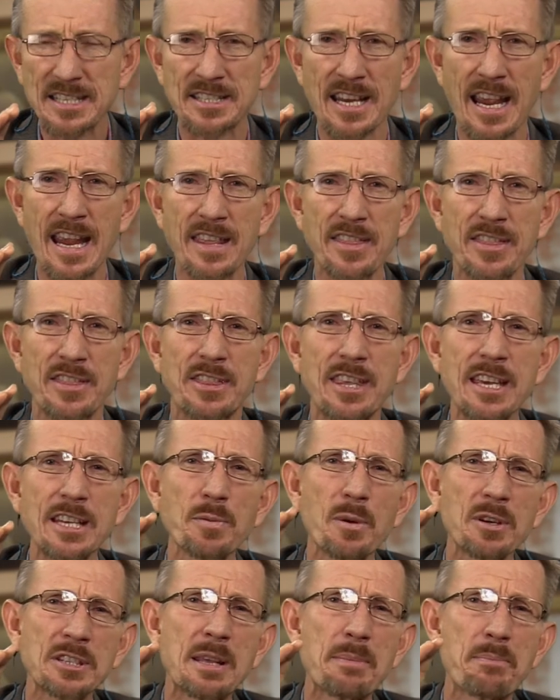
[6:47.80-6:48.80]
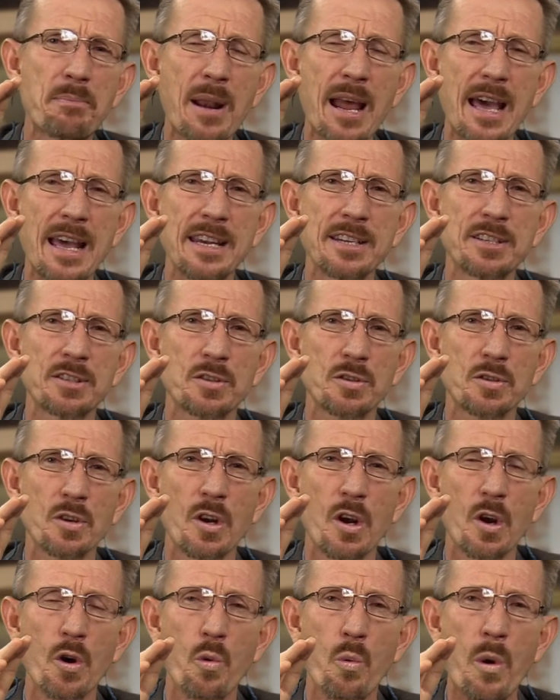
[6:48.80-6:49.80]
saying this was the place
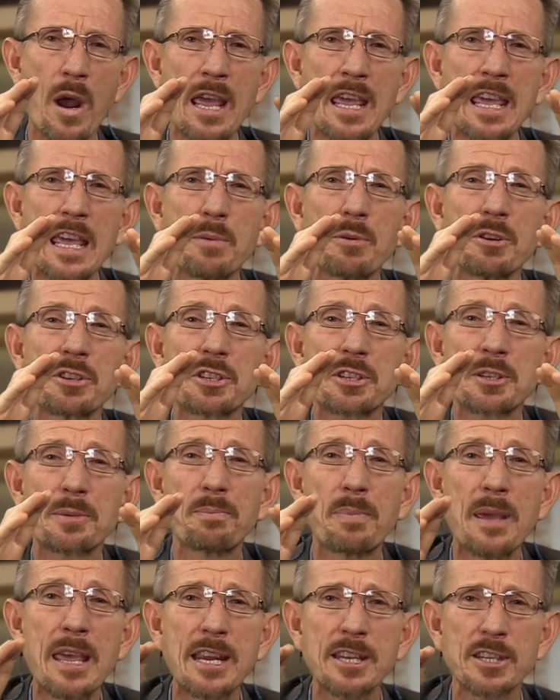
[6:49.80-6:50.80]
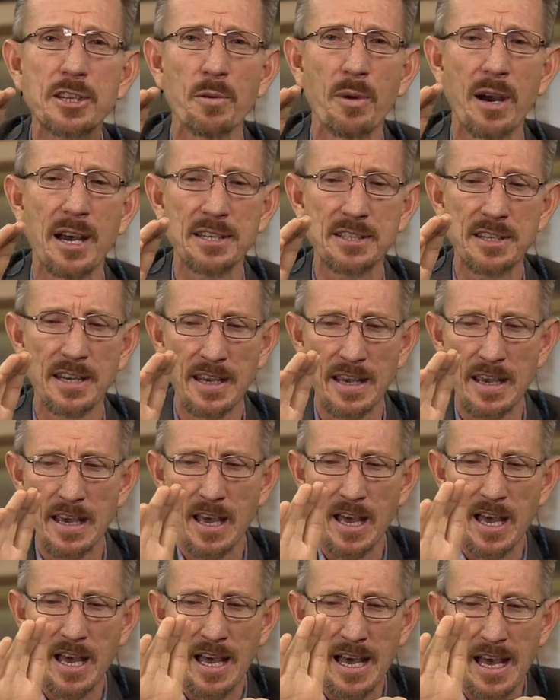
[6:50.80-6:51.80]
where he would speak to us
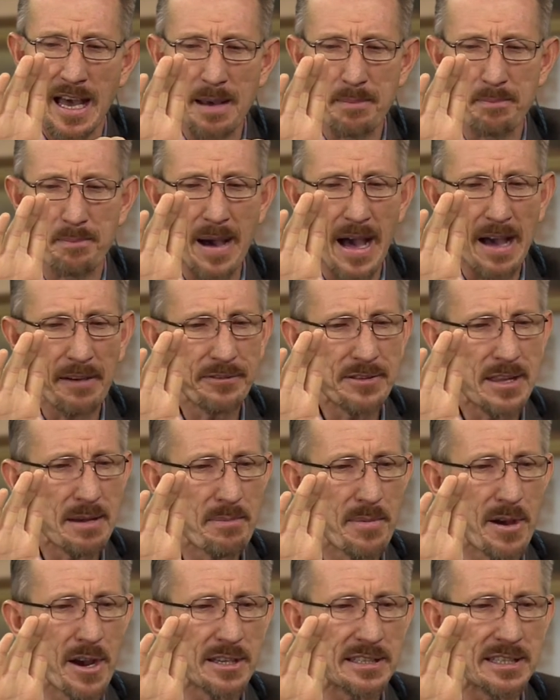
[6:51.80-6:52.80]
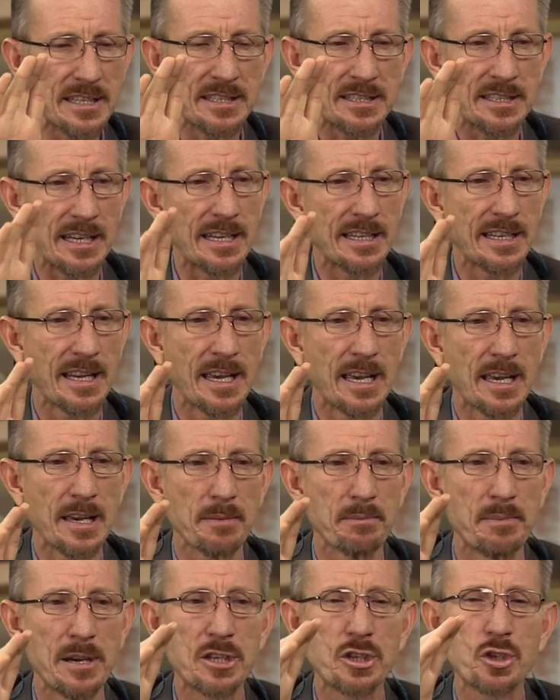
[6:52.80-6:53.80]
above the mercy seat,
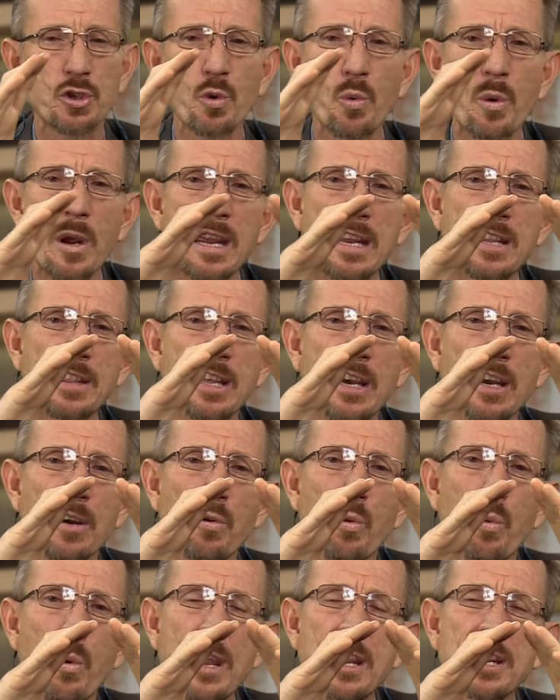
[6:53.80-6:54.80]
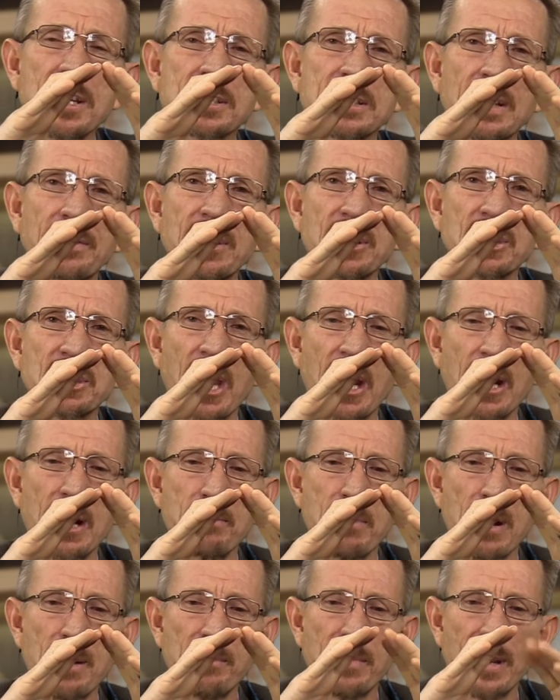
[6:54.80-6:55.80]
between the wings of the
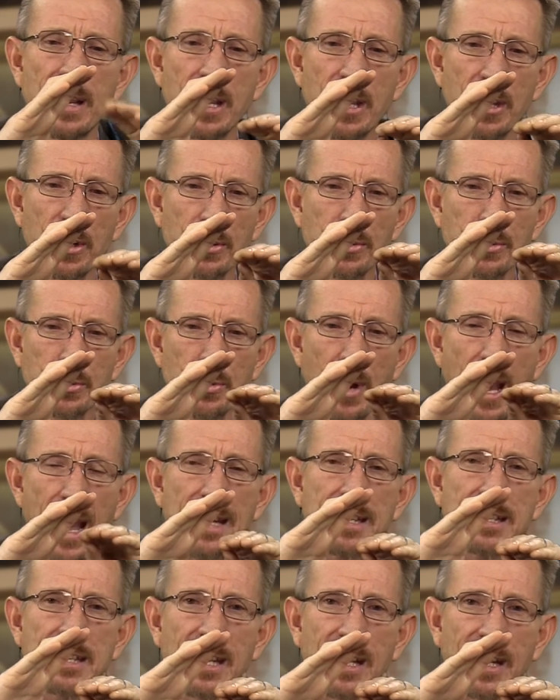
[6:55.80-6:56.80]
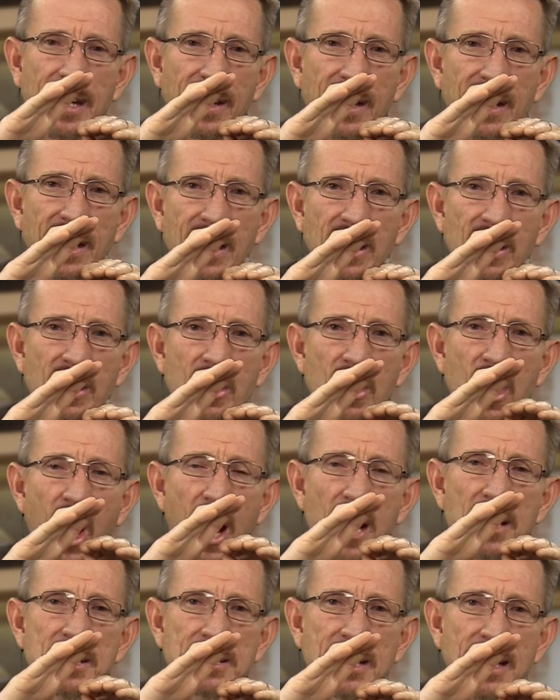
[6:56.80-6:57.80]
cherubim, right here.
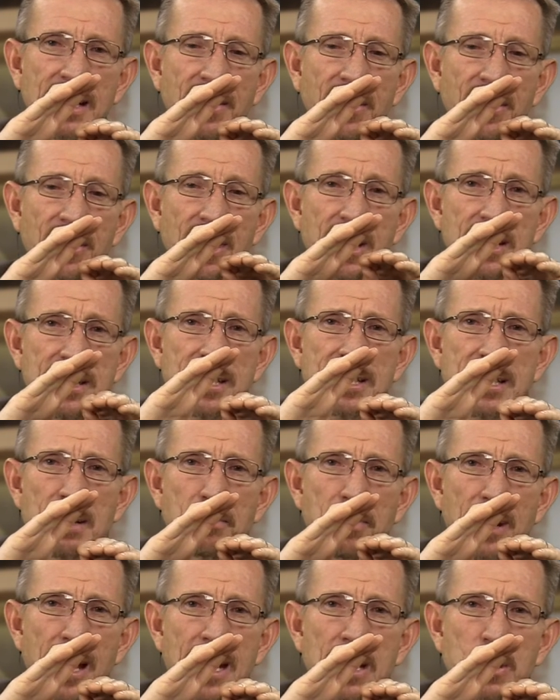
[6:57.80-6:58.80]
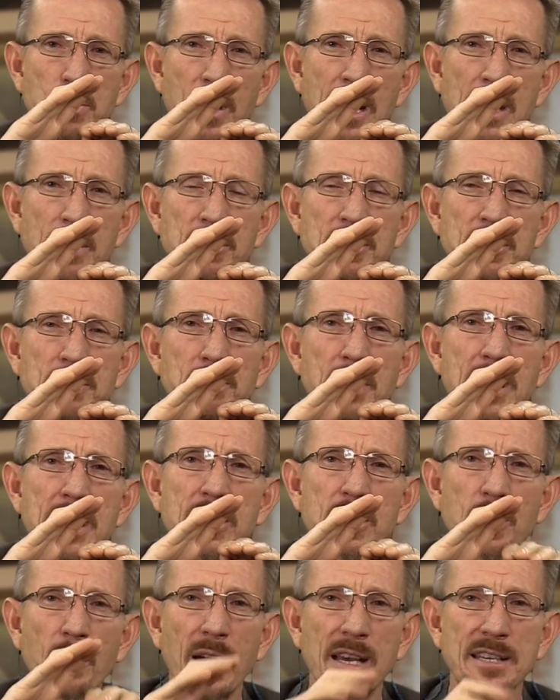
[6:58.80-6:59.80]
God said this is the place where he would
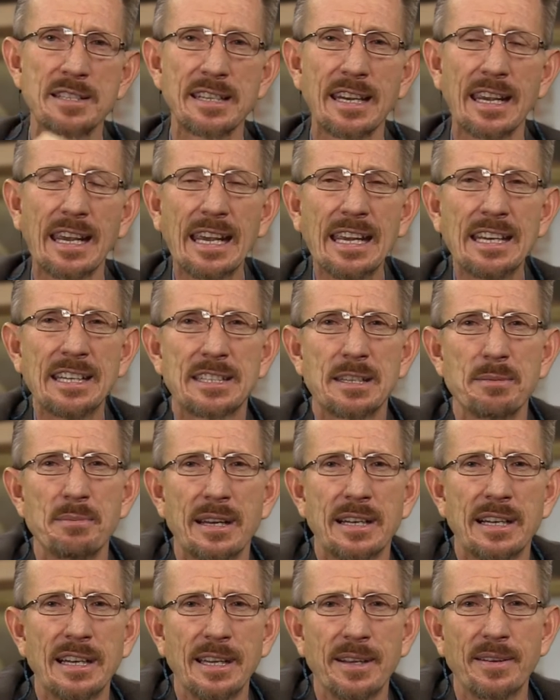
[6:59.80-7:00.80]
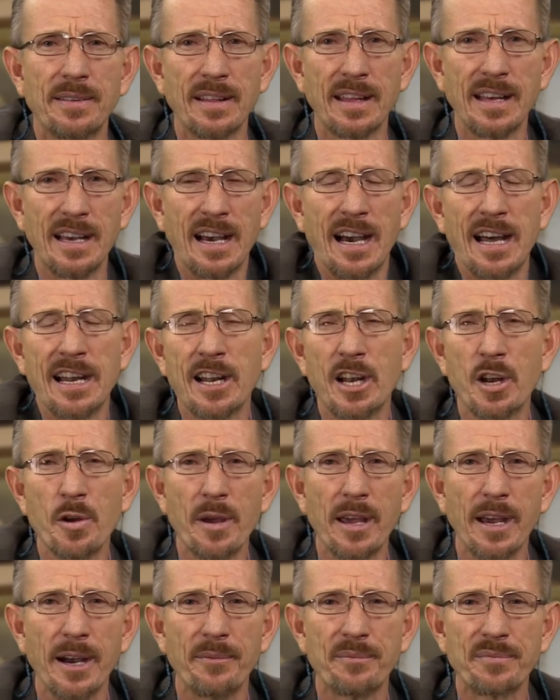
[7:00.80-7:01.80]
speak to us intimately.
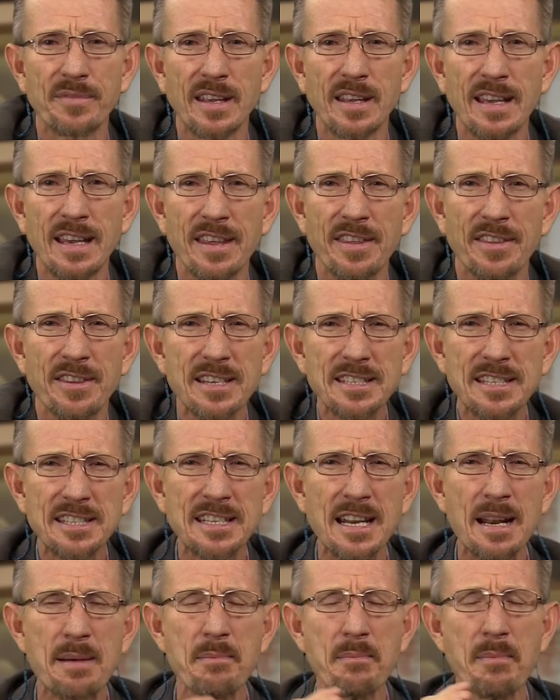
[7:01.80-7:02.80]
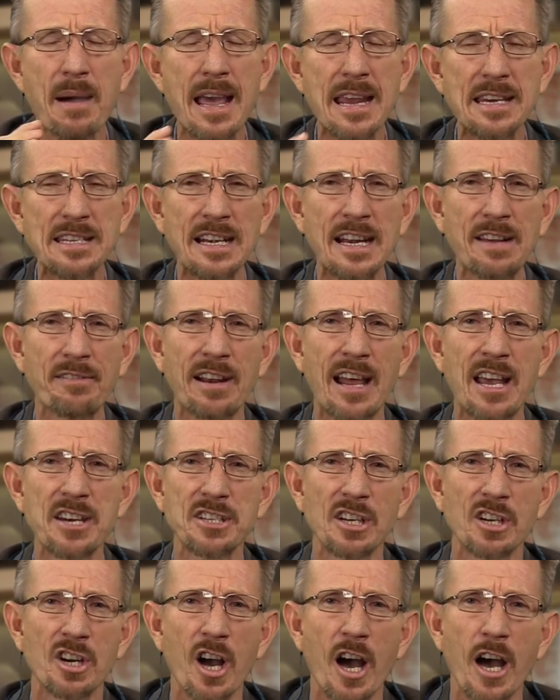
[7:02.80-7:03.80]
Hallelujah. This is an amazing
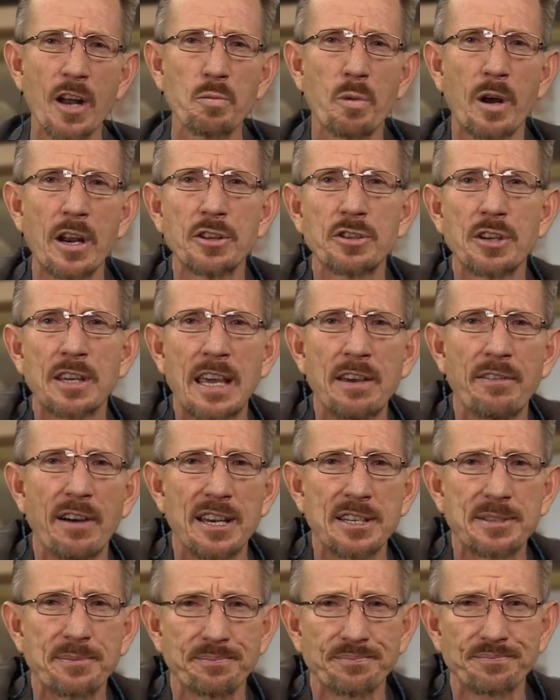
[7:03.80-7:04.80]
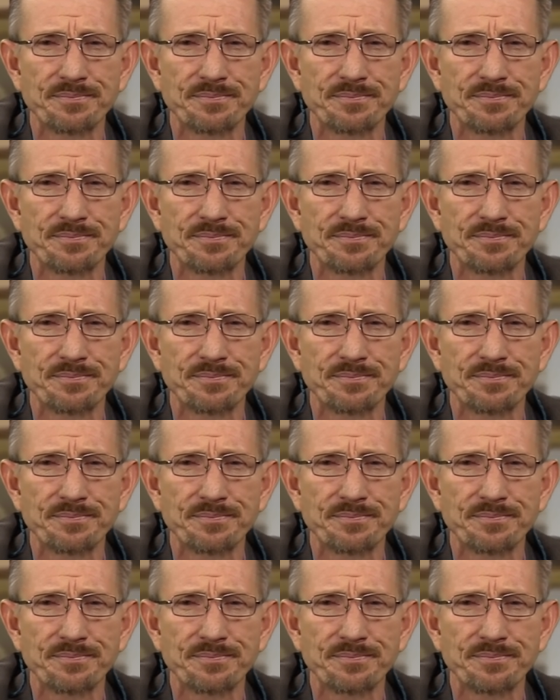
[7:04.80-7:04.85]
revelation God wanted to give us.